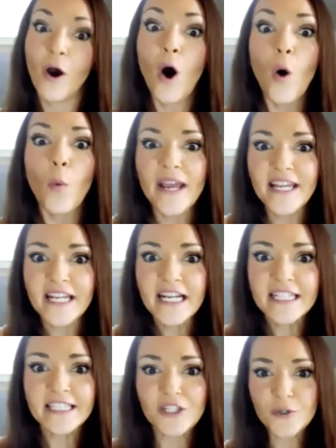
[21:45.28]
Wait,
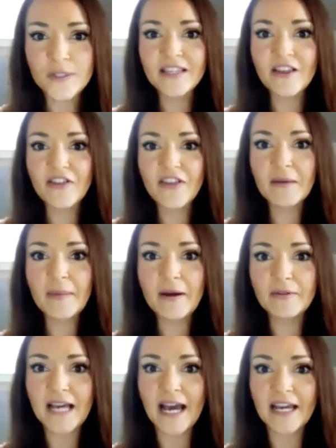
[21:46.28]
did you see the thing
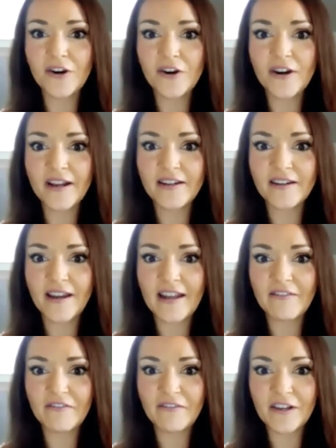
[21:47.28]
about Tiger
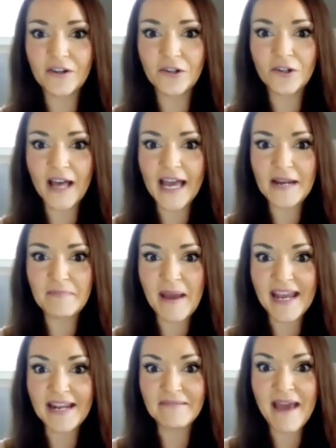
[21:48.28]
and Phil and
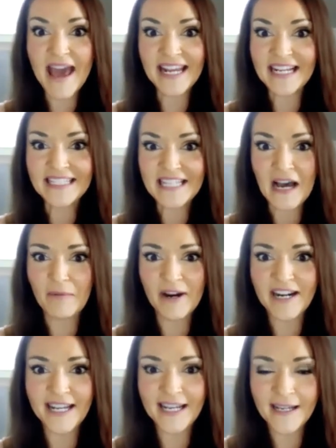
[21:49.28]
Peyton Manning and Tom
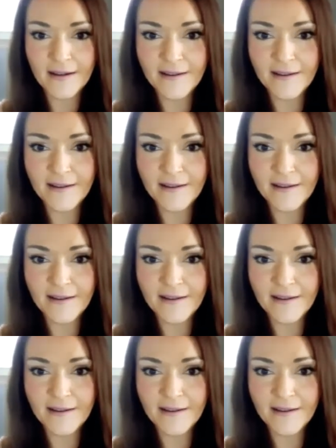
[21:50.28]
Brady?